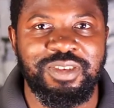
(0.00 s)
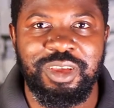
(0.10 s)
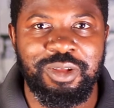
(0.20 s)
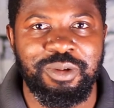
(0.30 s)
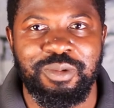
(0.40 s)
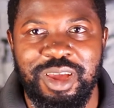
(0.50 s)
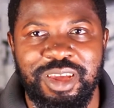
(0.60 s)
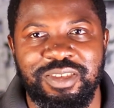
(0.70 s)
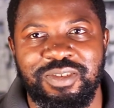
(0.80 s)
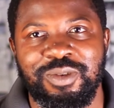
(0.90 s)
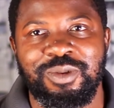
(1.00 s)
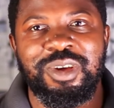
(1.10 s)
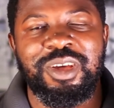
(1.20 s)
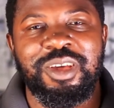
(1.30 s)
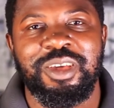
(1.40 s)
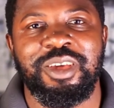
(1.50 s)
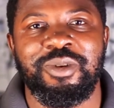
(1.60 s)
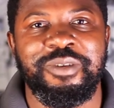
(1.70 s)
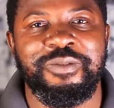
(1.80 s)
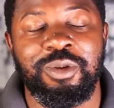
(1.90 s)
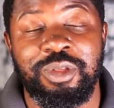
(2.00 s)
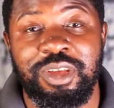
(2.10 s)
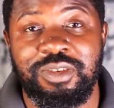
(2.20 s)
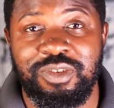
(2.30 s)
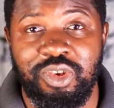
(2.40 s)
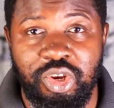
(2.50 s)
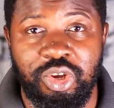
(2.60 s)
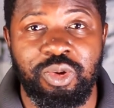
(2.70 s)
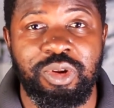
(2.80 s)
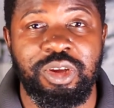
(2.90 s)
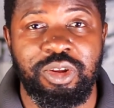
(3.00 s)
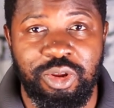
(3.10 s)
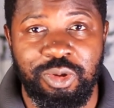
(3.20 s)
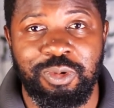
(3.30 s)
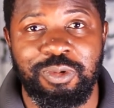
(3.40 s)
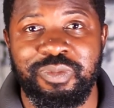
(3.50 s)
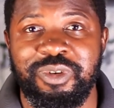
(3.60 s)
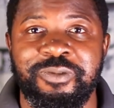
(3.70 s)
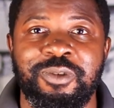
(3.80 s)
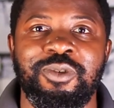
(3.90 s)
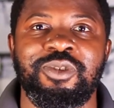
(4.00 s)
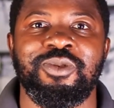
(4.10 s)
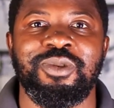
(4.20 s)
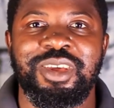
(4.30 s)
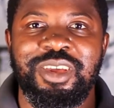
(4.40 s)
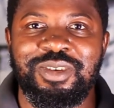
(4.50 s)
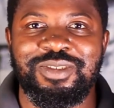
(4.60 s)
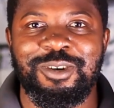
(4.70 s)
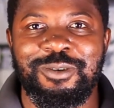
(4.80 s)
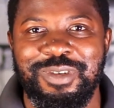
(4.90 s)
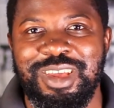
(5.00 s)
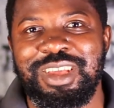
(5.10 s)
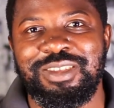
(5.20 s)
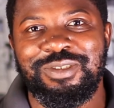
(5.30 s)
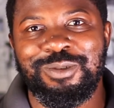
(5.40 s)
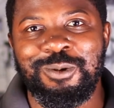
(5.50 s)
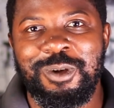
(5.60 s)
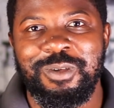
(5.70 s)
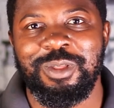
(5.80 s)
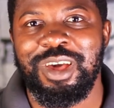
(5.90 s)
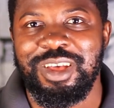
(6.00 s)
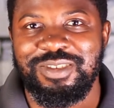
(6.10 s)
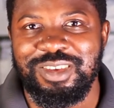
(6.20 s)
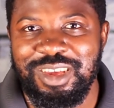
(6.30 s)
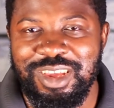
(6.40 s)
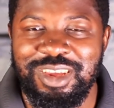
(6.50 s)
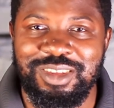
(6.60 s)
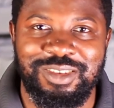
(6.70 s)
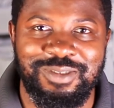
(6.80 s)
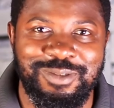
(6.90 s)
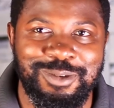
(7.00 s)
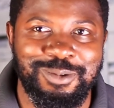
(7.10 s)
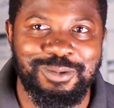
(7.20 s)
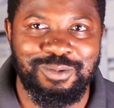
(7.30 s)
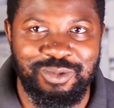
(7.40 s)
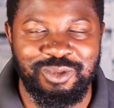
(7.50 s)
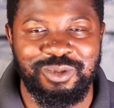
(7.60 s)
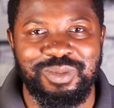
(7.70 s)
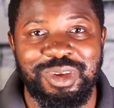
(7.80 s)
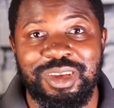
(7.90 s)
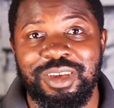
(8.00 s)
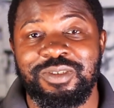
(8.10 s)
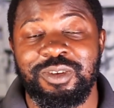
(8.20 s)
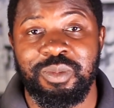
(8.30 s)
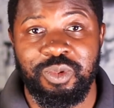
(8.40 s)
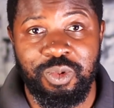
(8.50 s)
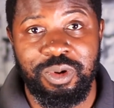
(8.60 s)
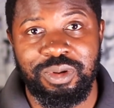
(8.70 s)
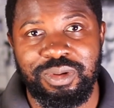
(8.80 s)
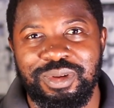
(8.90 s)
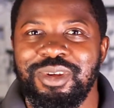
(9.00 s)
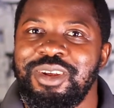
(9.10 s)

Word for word: the circular right so here are a few things you should do before you get yourself into that interview room so number one